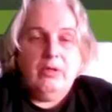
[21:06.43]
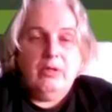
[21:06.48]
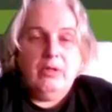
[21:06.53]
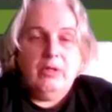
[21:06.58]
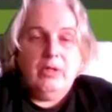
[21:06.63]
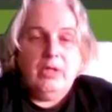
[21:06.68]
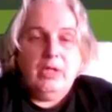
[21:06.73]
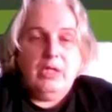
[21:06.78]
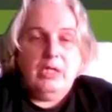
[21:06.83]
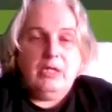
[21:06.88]

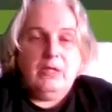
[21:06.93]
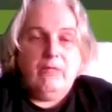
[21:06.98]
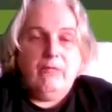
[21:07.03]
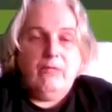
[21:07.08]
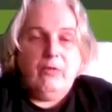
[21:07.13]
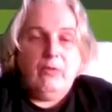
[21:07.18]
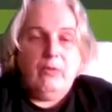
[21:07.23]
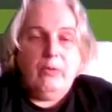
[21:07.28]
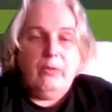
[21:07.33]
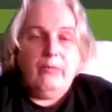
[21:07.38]
Gets it
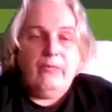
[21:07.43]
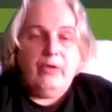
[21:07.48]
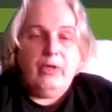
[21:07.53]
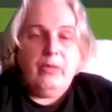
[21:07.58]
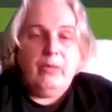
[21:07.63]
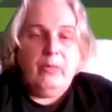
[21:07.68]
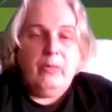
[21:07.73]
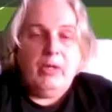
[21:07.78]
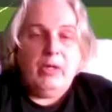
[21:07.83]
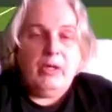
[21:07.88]
forward for
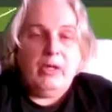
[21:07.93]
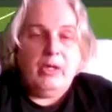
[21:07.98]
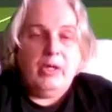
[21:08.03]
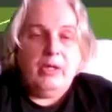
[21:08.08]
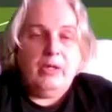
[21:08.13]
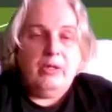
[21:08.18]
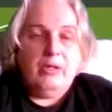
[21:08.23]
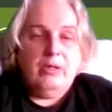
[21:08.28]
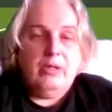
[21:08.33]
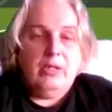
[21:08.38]
Kamara.
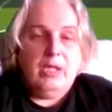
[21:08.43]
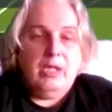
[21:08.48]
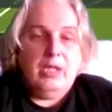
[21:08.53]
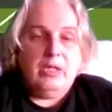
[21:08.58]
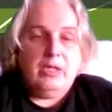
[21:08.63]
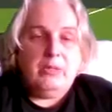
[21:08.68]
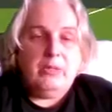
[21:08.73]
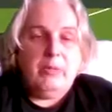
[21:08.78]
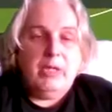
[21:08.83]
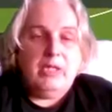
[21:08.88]
Got
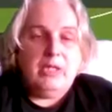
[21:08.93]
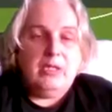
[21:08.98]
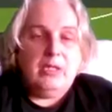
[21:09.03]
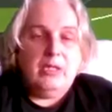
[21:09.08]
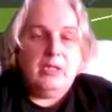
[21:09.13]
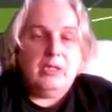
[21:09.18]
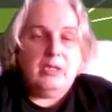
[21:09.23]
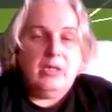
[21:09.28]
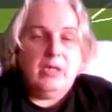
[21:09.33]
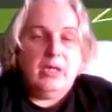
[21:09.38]
space this
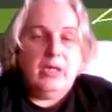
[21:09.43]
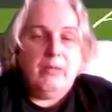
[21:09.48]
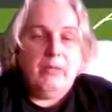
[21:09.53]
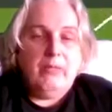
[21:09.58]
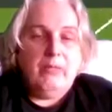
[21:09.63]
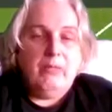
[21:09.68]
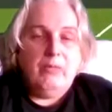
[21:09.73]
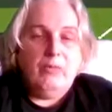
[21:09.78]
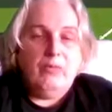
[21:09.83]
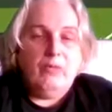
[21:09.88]
time.
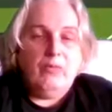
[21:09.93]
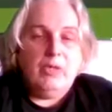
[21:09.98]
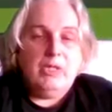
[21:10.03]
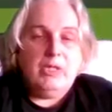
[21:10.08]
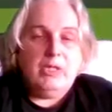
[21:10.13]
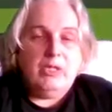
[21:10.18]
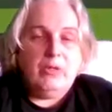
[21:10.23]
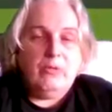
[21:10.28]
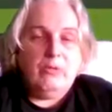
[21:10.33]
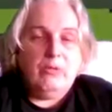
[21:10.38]
Runs
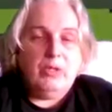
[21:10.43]
through his